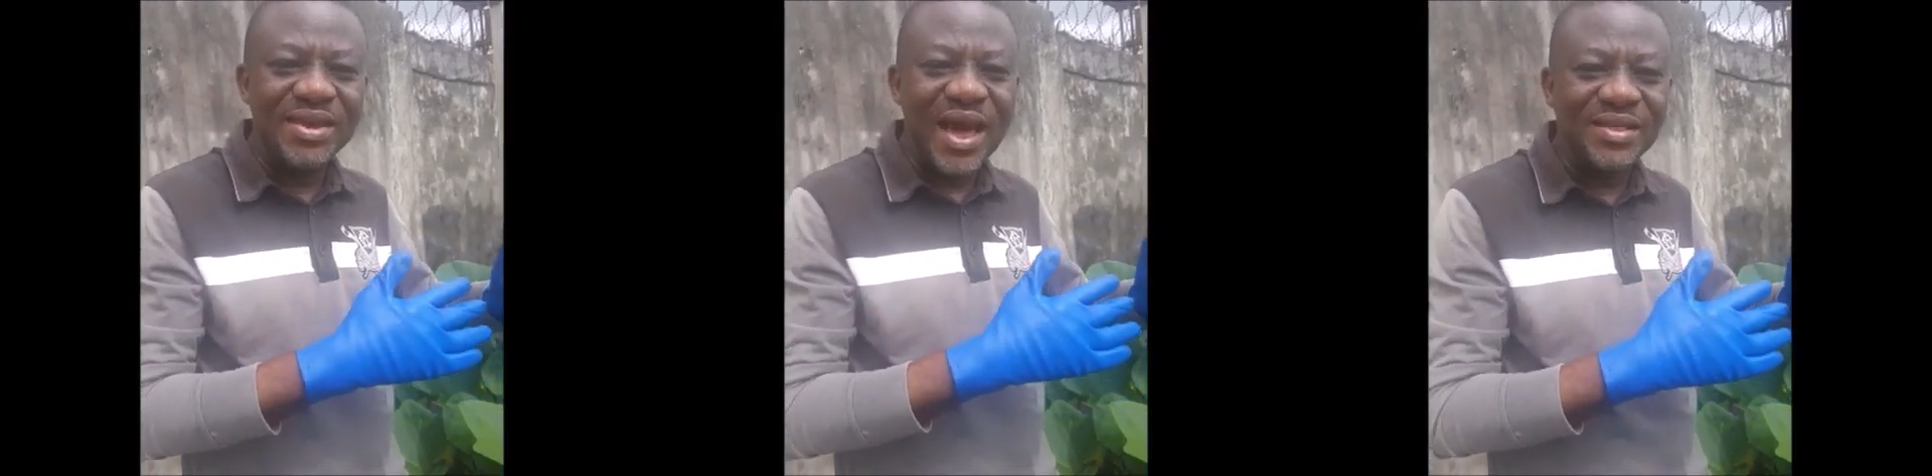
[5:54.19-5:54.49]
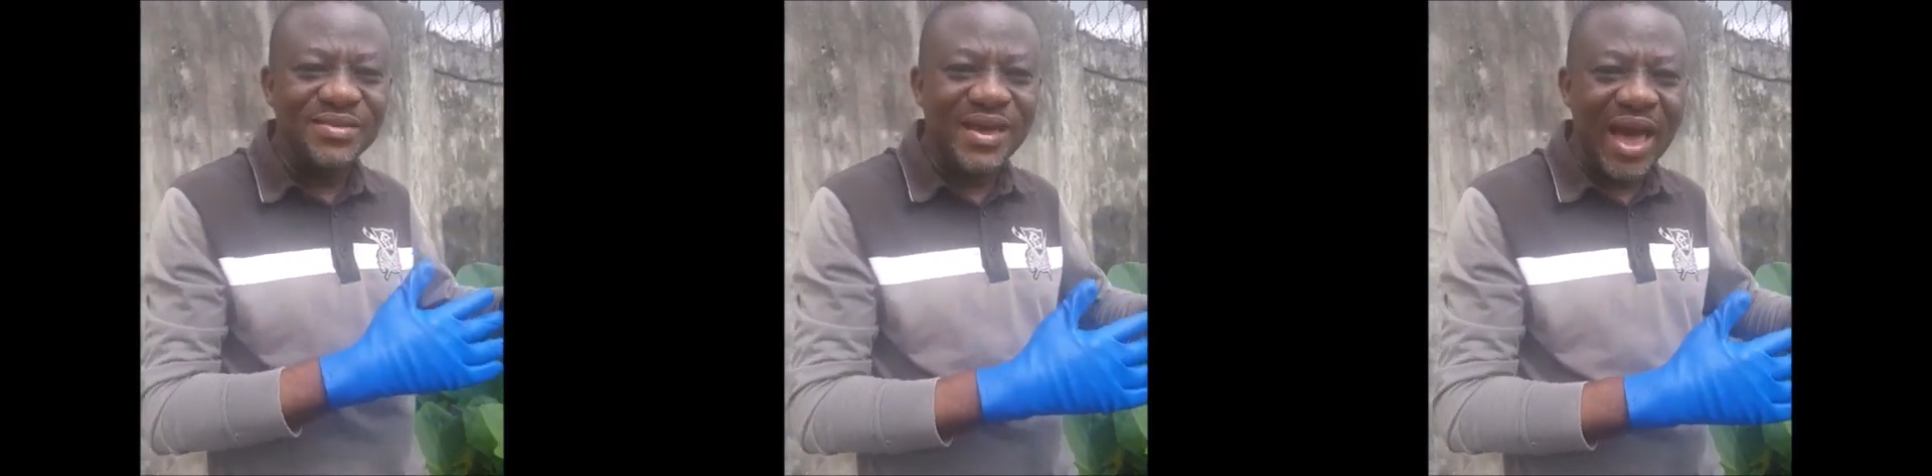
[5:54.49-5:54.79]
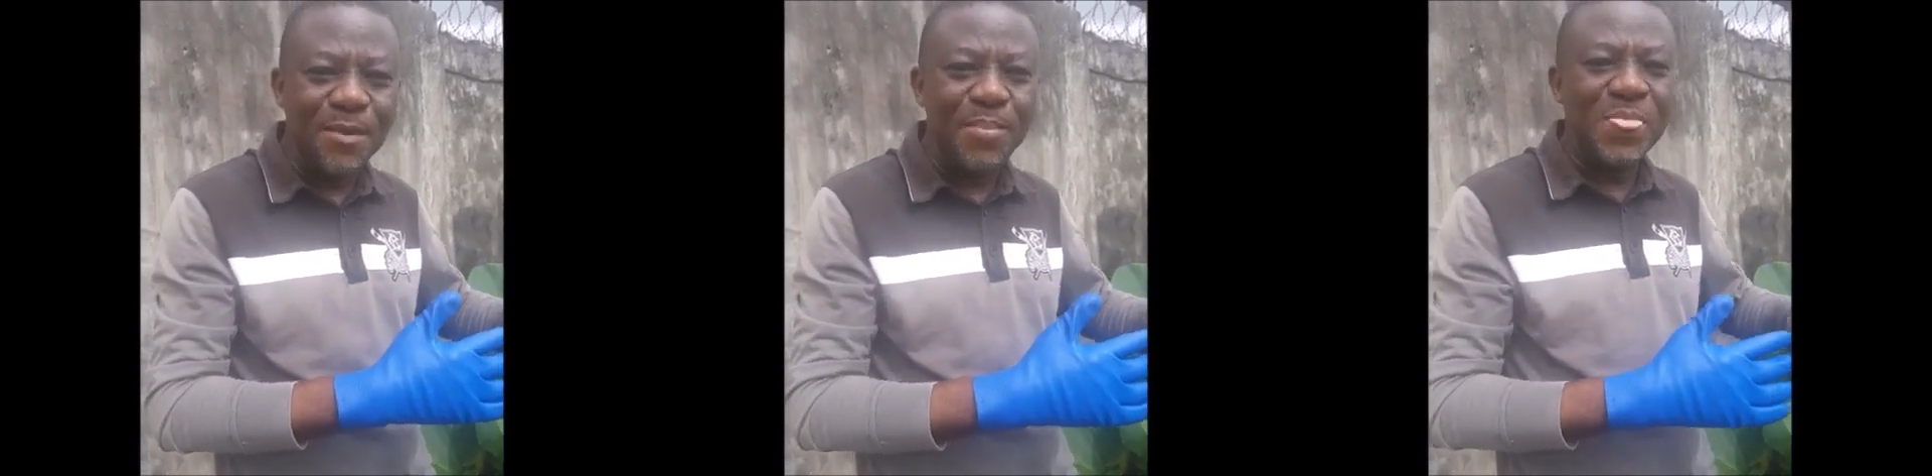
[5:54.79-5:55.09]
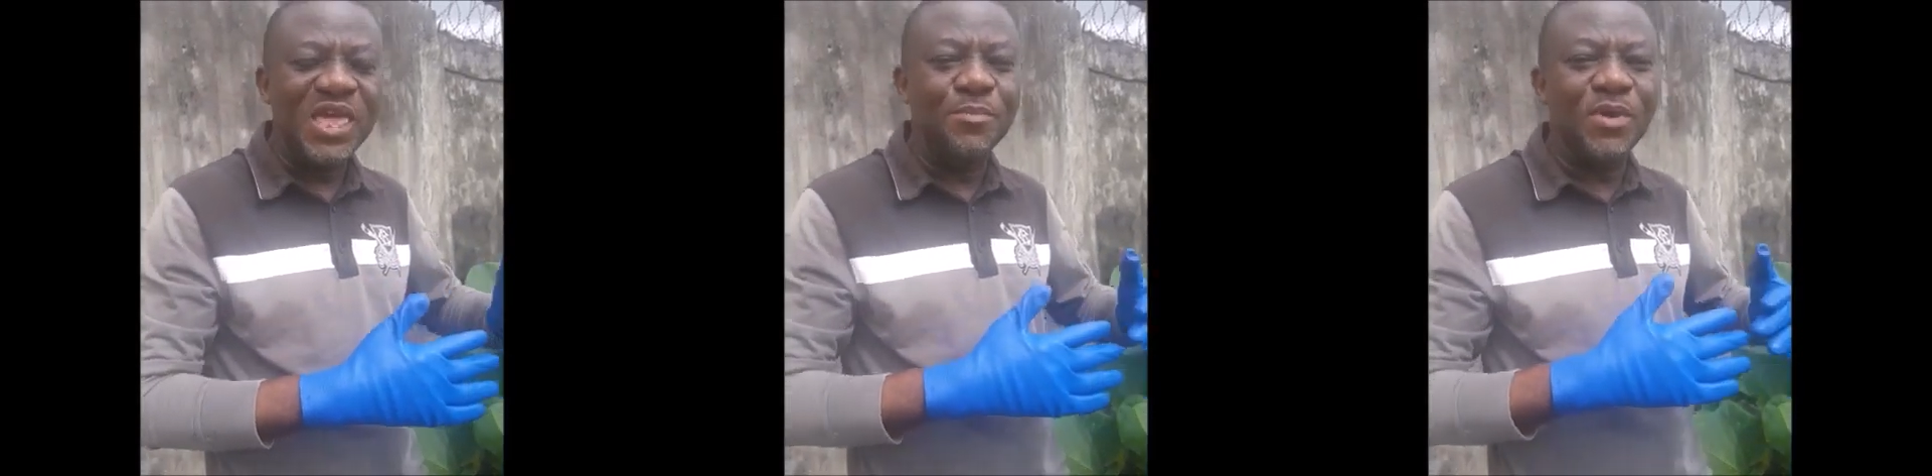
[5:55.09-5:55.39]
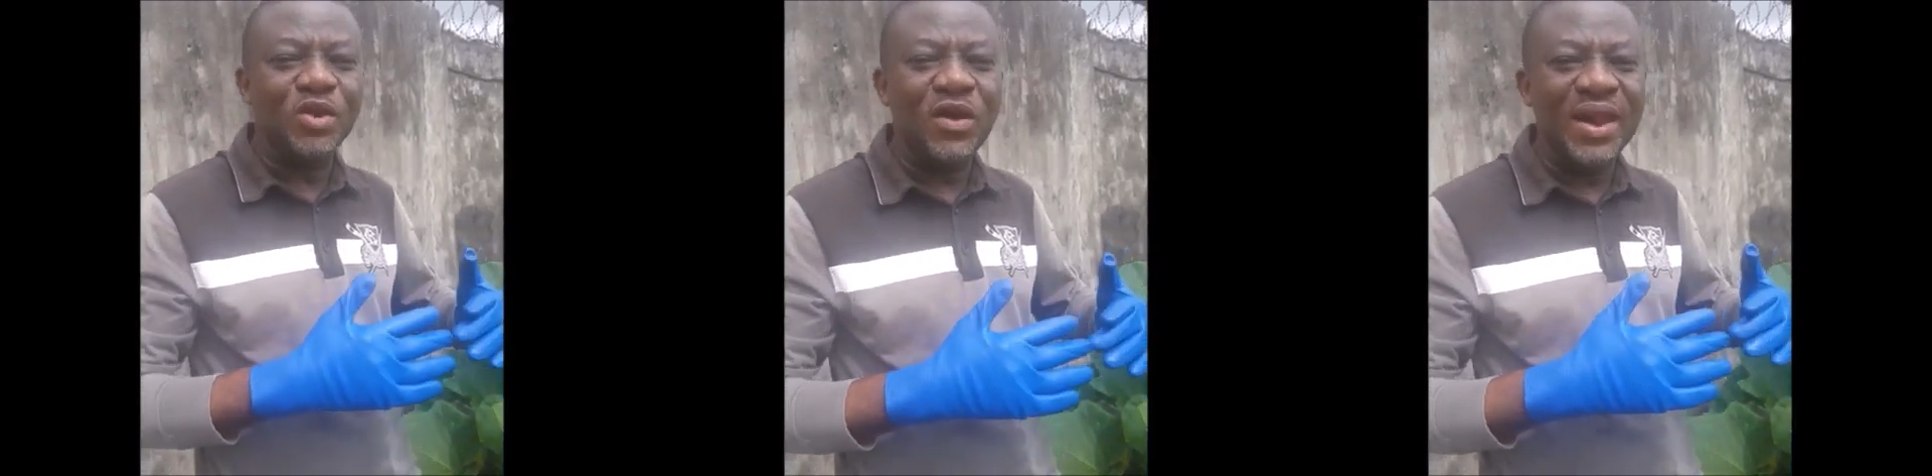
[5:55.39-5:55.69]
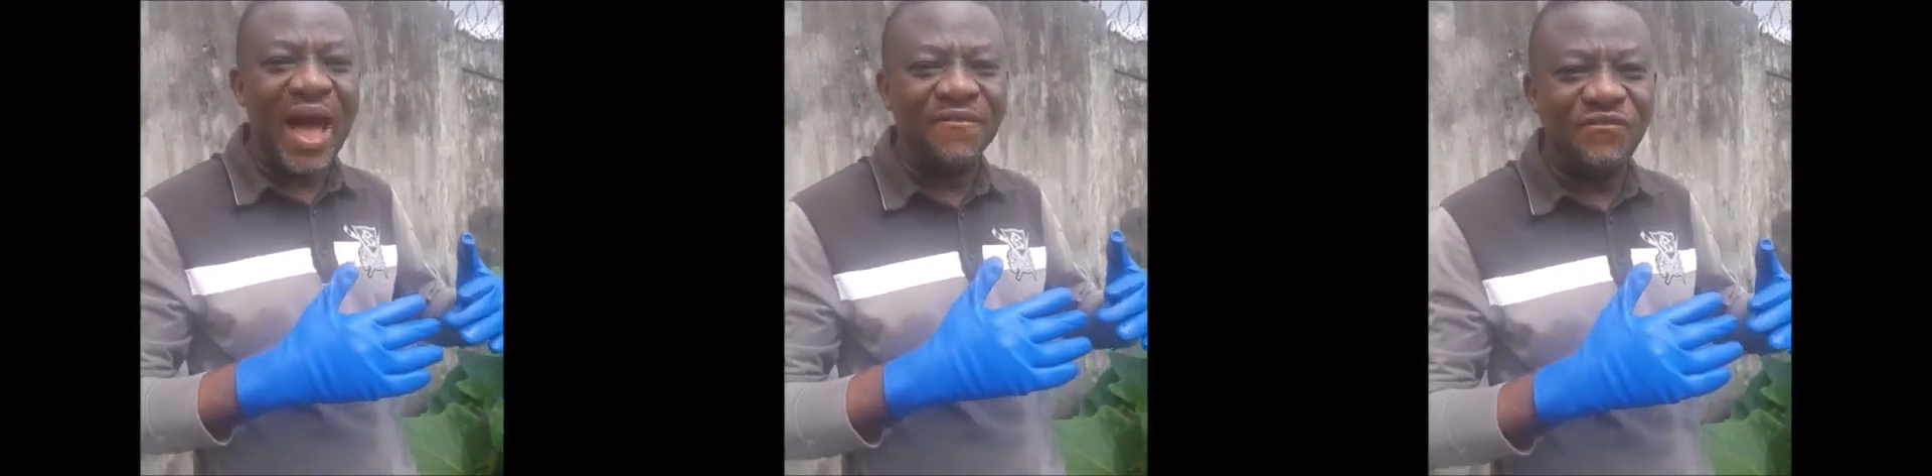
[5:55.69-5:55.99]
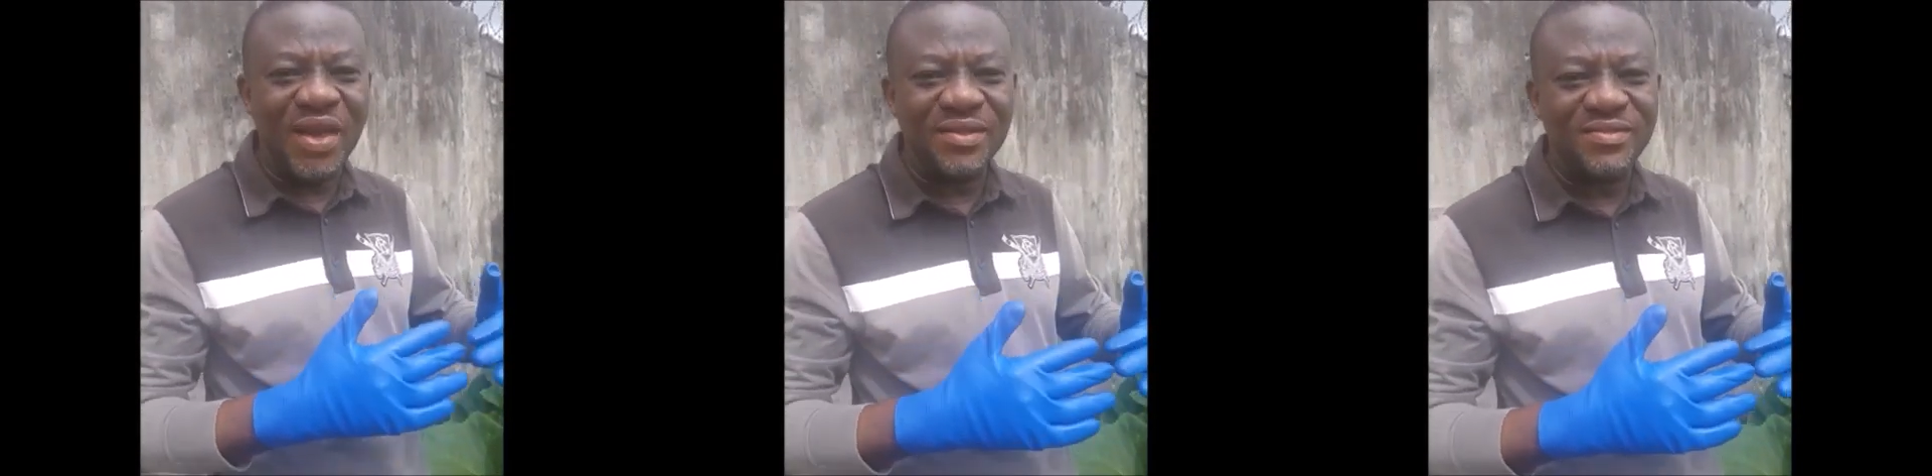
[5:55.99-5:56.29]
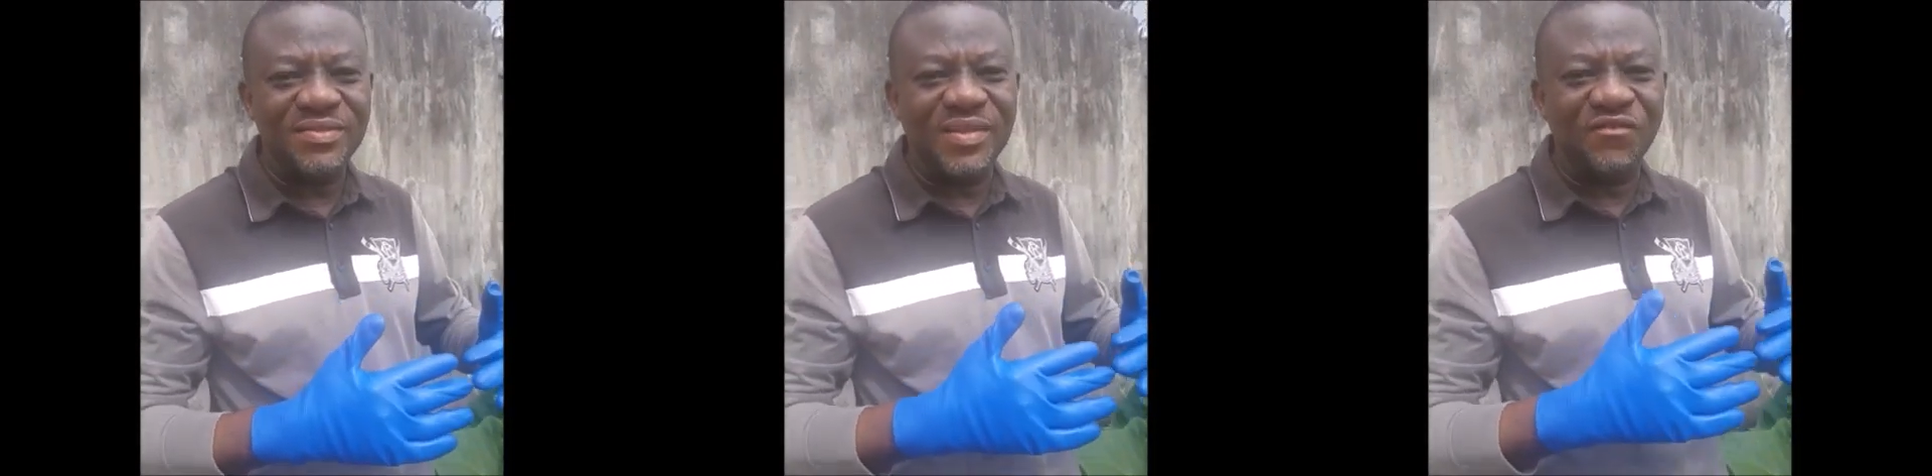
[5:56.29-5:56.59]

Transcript: That time it may not affect